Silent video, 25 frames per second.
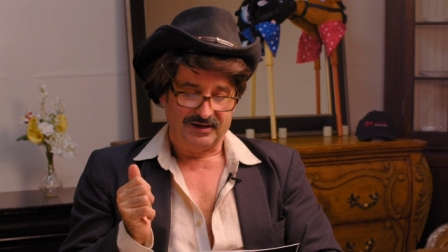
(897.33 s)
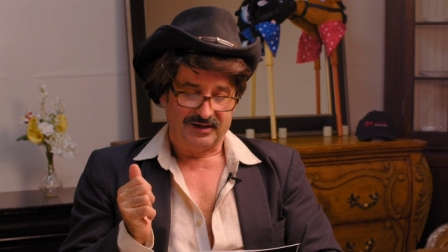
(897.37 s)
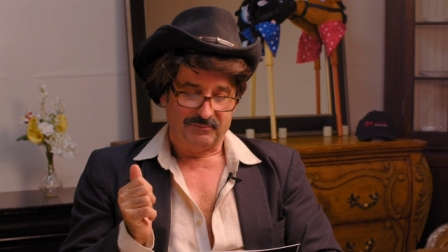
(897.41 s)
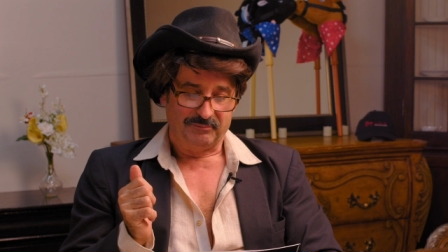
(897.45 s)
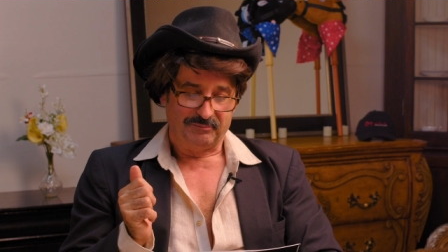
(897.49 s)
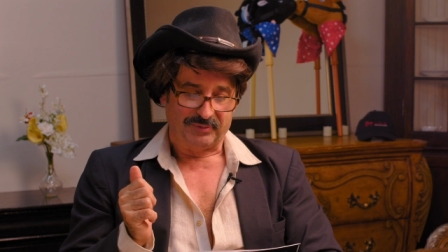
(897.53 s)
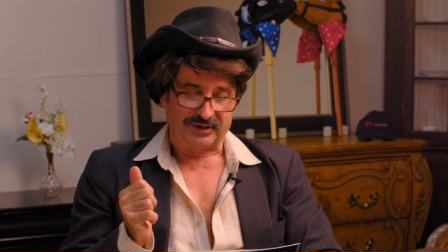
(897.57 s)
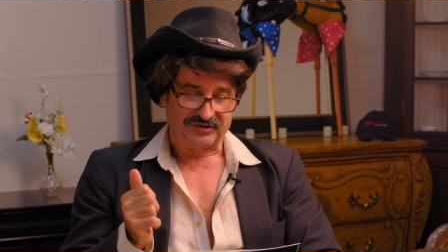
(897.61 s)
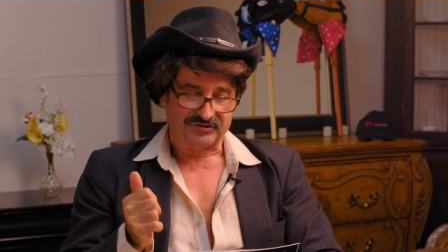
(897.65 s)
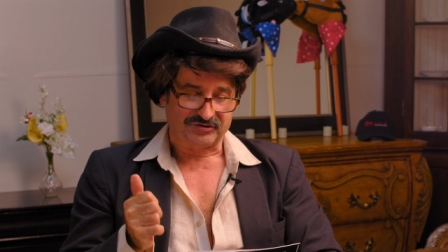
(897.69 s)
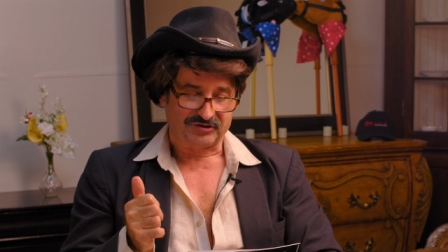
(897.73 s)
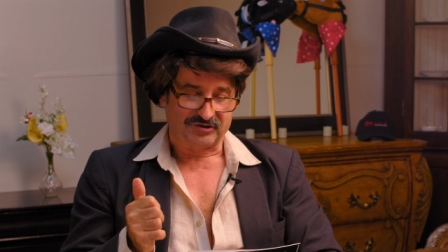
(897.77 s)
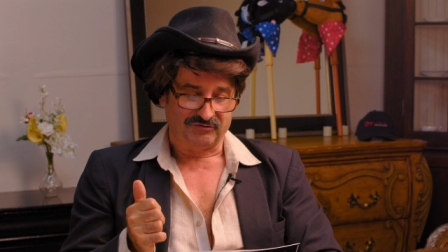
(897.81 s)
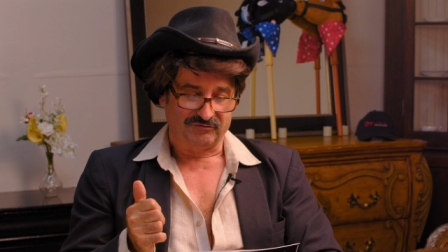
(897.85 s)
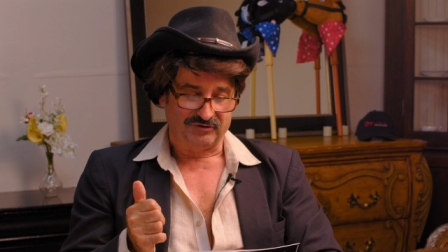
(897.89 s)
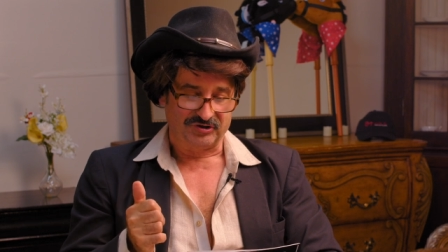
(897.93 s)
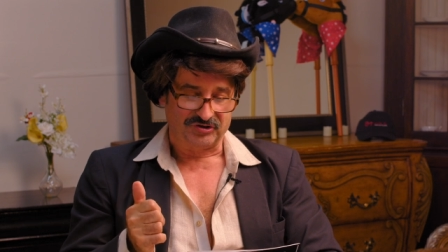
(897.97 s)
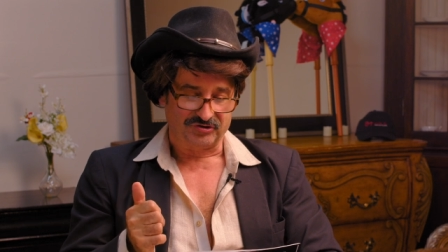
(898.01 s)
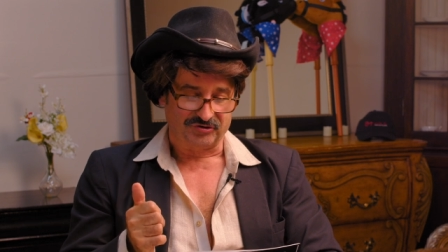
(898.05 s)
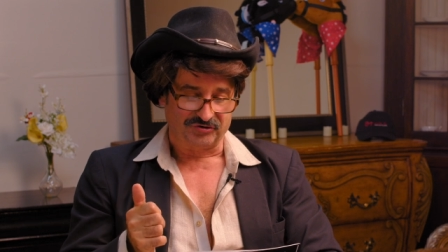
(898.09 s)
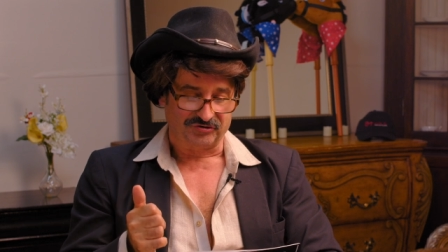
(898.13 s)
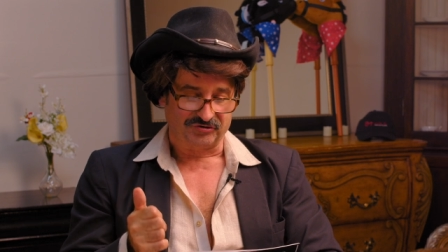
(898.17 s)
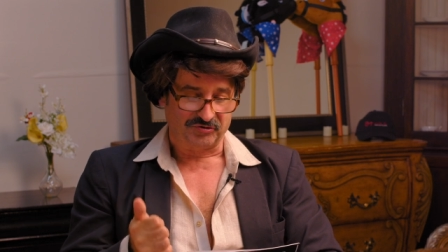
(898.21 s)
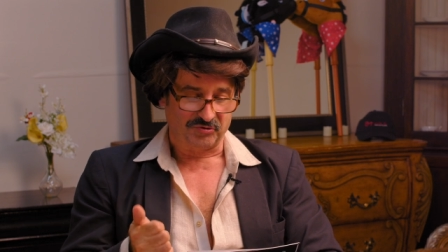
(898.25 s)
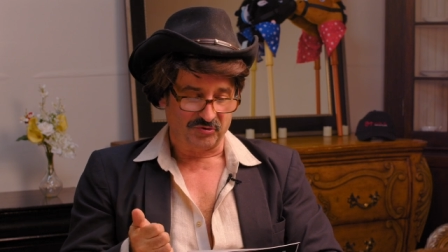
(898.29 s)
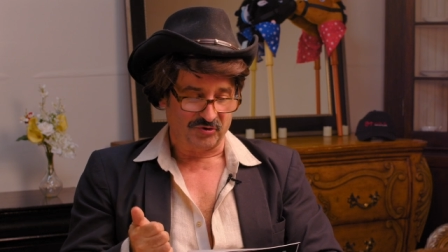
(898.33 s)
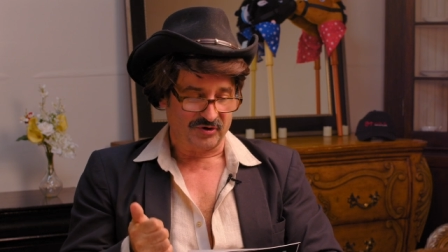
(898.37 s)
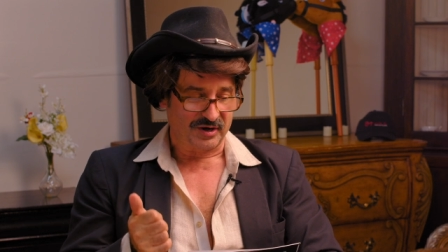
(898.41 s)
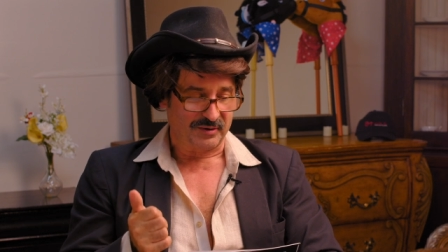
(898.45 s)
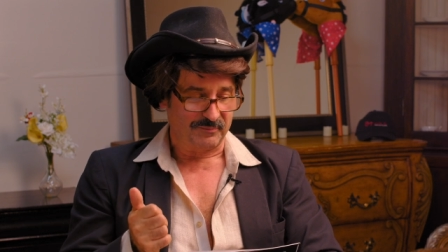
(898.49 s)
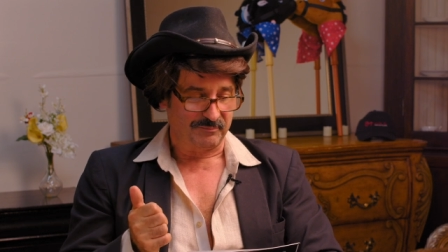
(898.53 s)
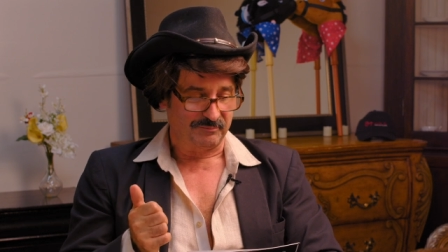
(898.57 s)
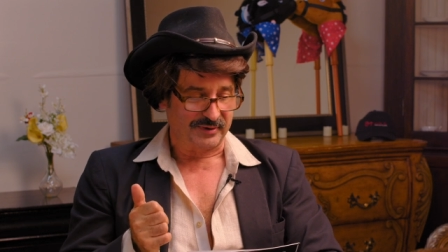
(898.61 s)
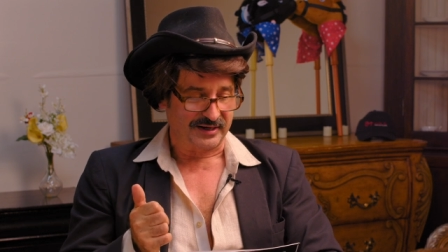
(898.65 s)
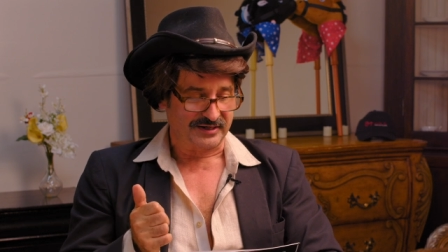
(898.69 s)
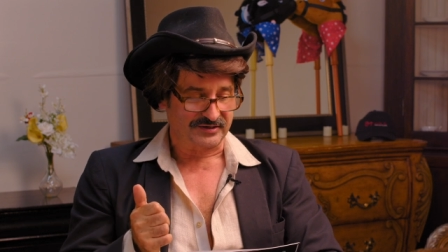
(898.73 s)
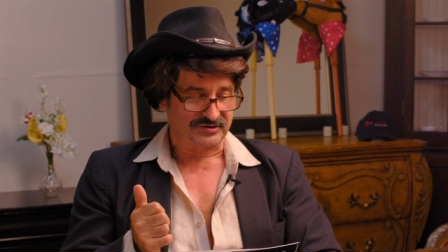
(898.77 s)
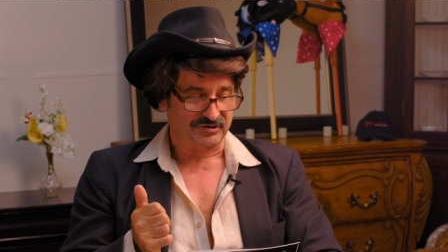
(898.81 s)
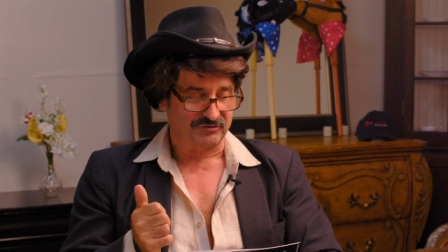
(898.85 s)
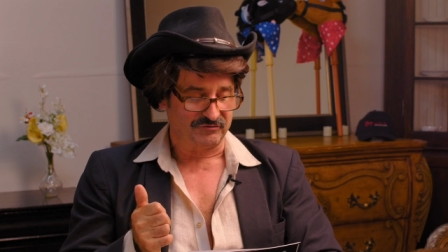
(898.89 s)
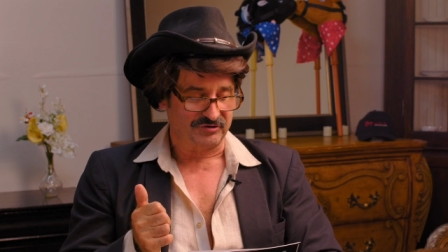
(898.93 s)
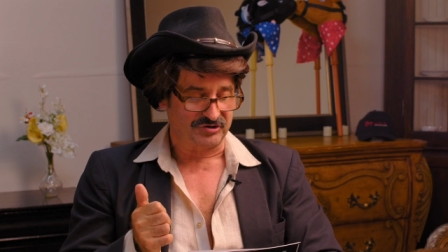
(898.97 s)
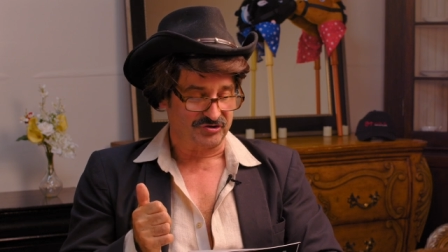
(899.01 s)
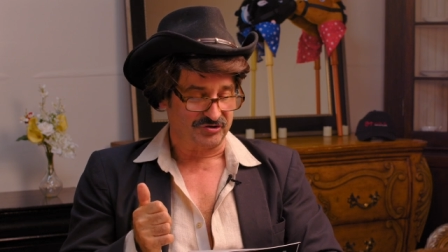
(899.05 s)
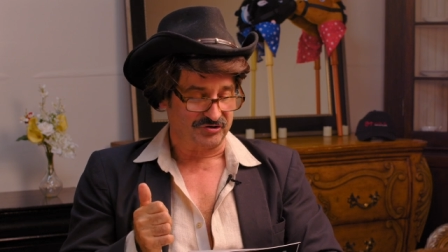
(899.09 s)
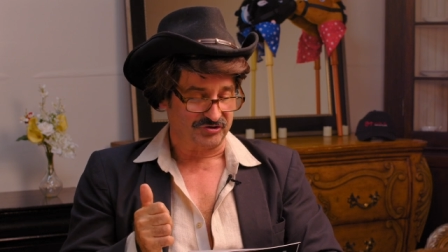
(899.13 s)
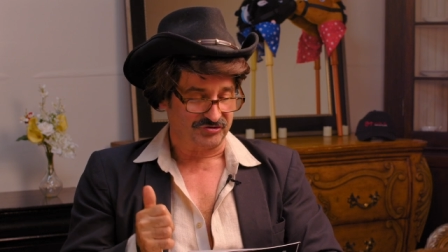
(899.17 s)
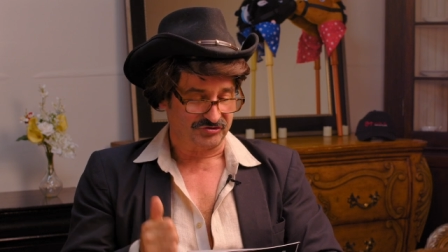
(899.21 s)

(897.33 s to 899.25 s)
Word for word: Best Original Score and Best Original